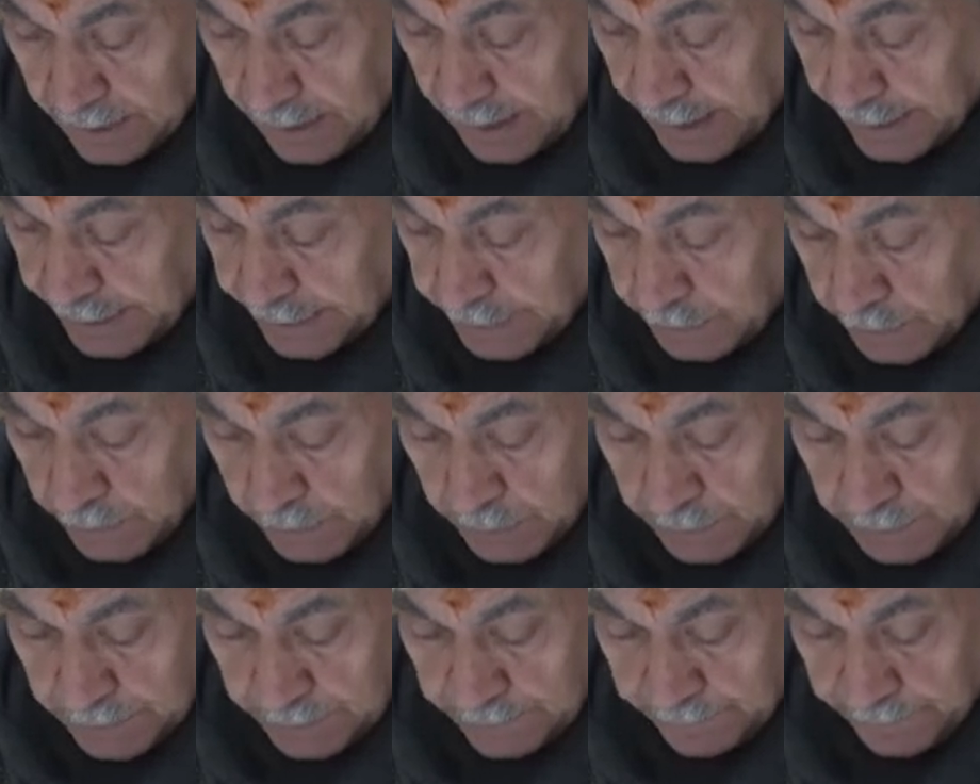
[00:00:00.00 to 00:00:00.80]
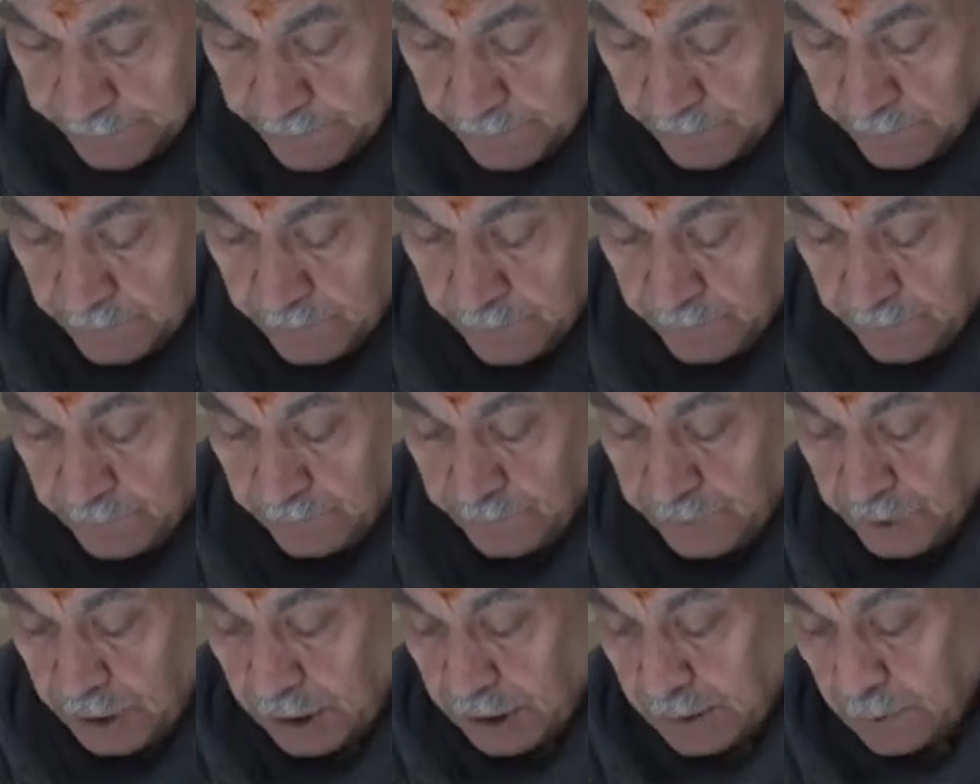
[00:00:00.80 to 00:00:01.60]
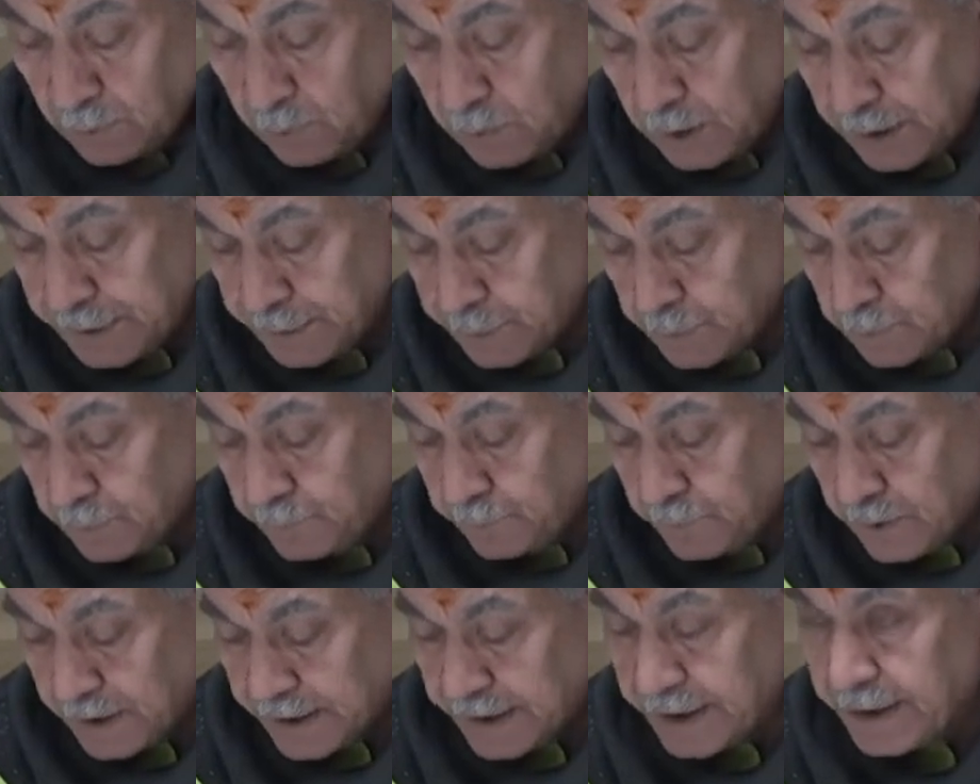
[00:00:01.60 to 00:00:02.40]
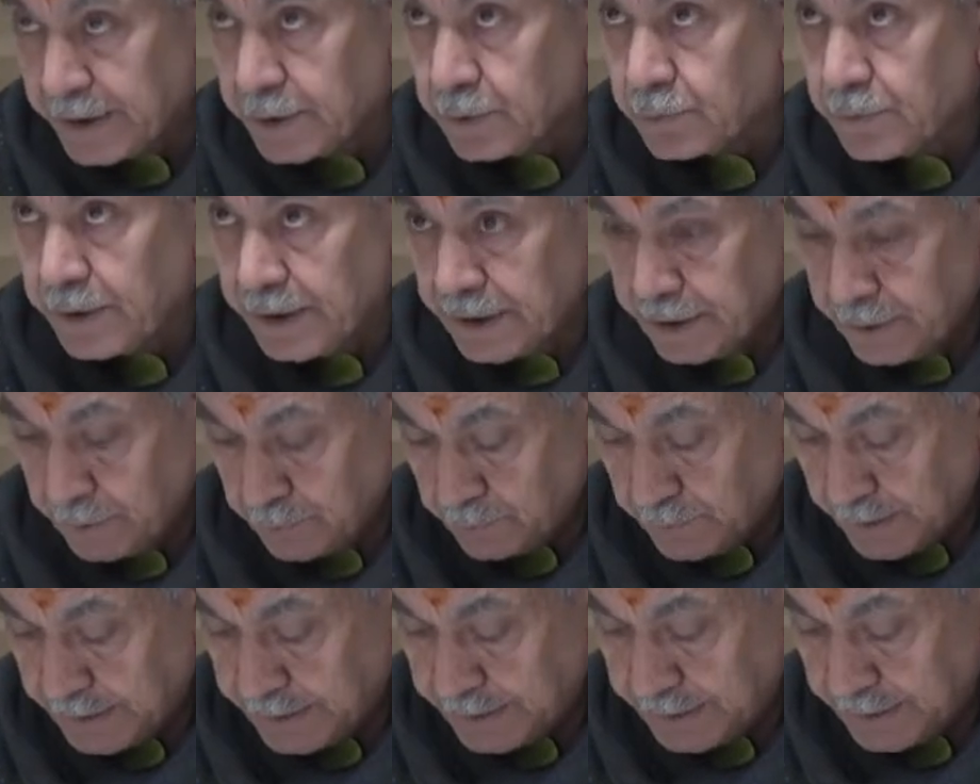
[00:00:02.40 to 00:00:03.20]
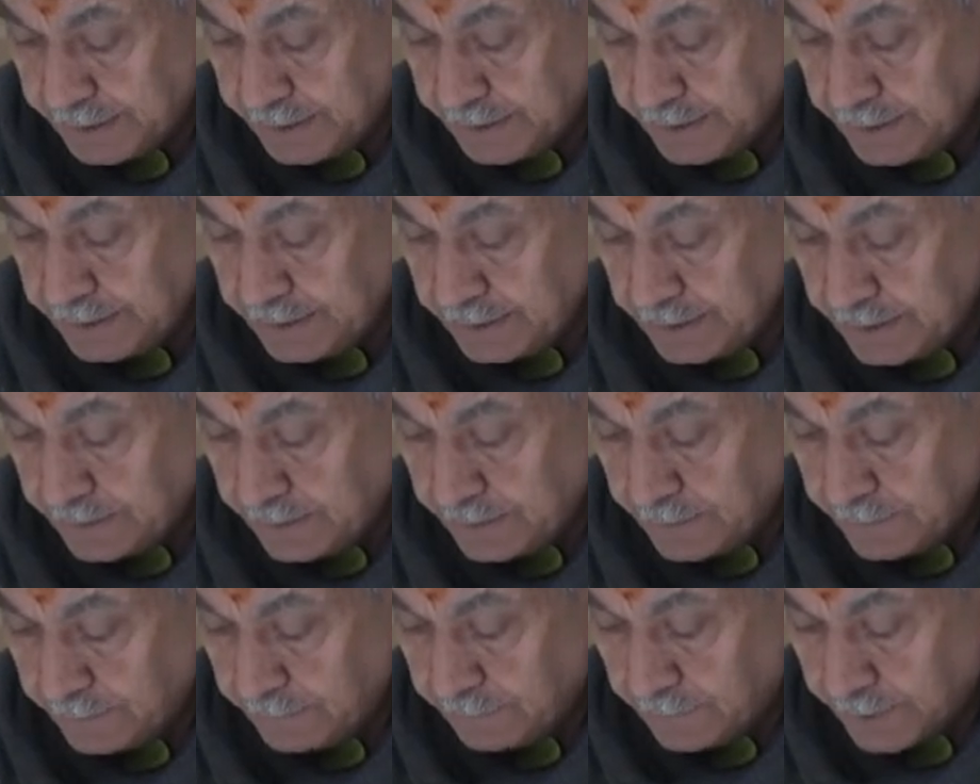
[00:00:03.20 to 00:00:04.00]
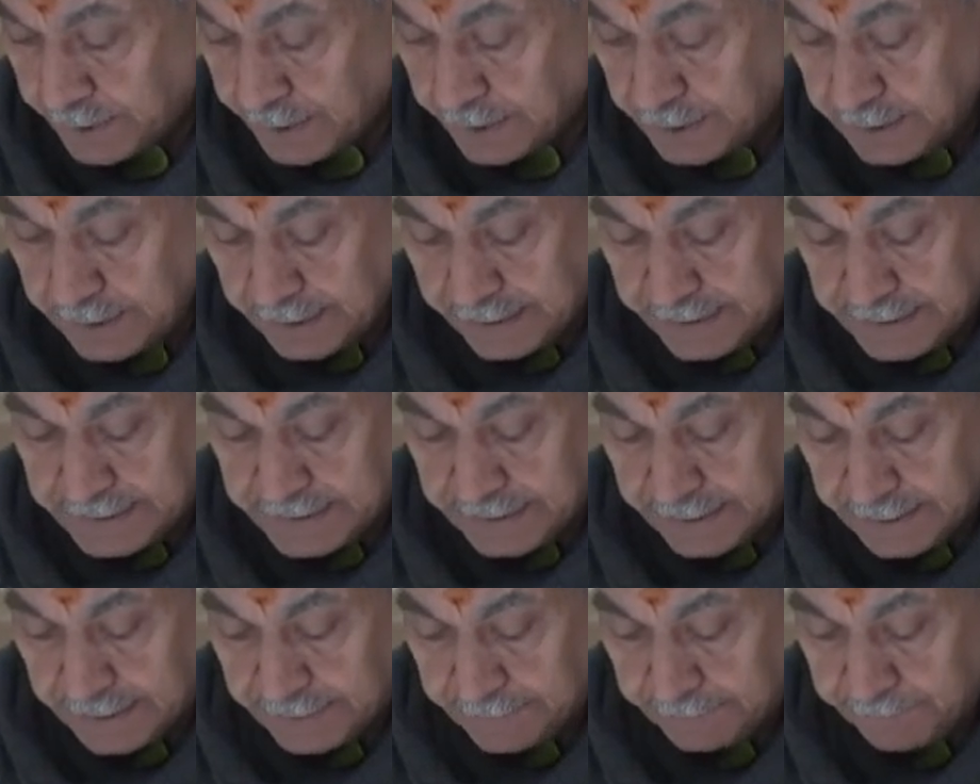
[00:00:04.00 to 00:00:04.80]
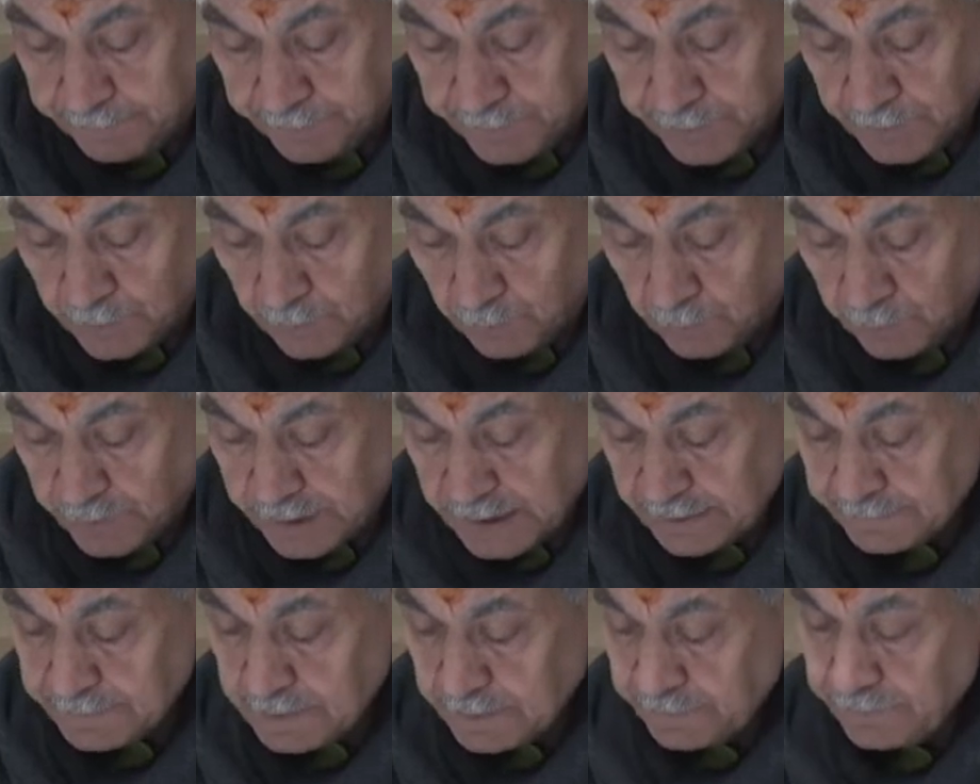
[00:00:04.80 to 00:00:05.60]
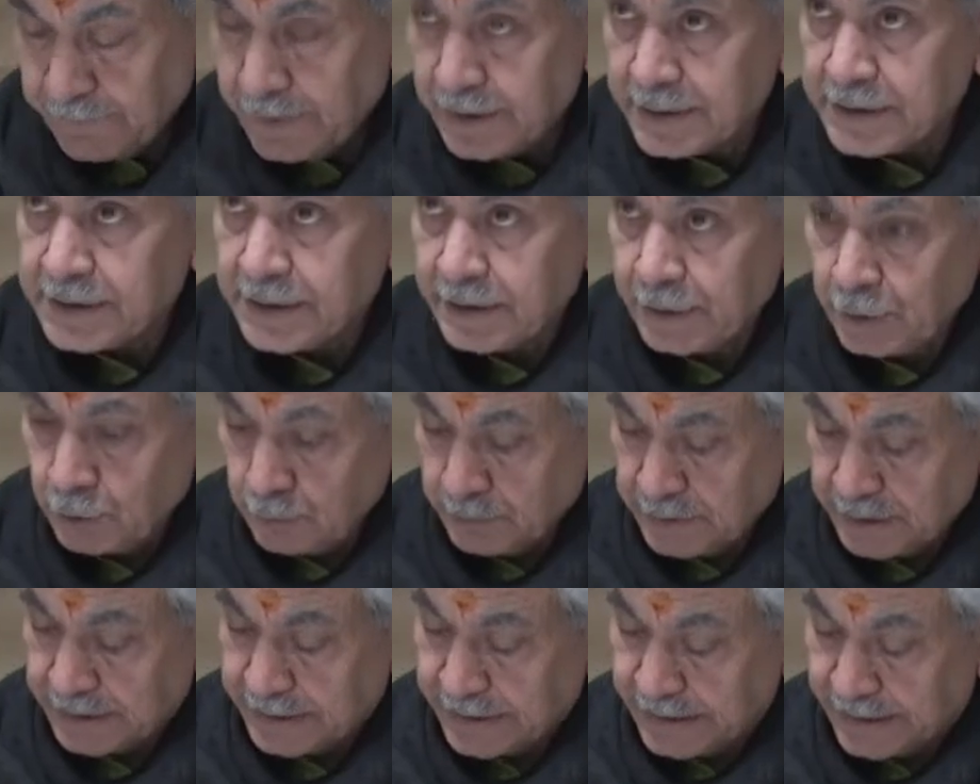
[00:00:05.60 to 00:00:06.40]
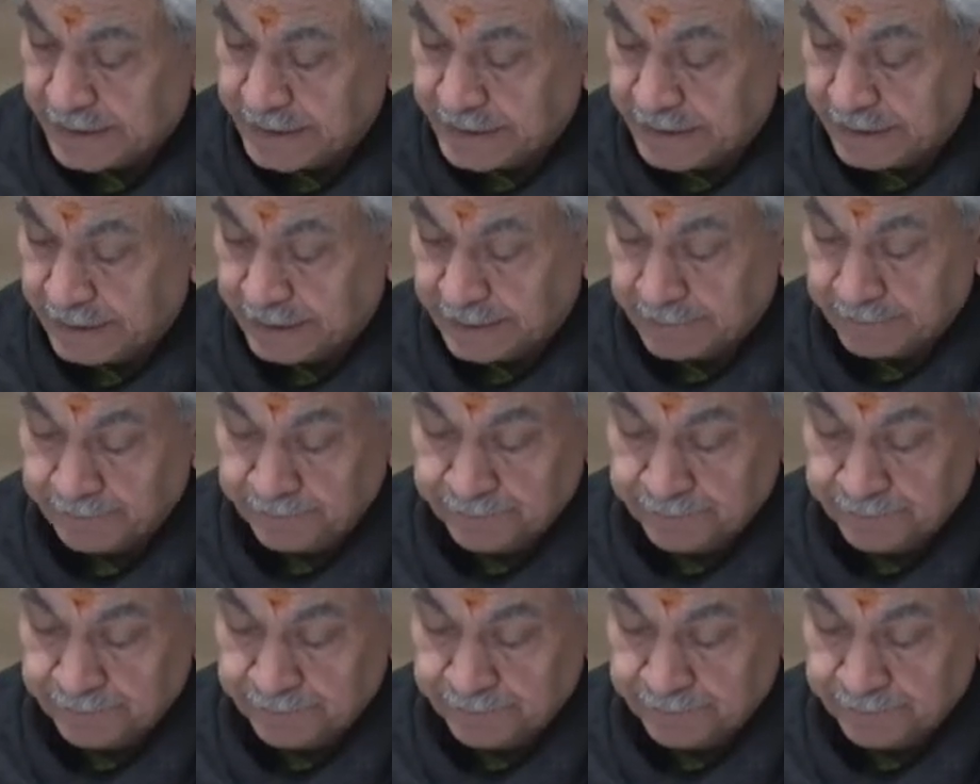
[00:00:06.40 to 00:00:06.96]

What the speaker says: I know we all want to forget 2020 for unleashing one of the worst human tragedy.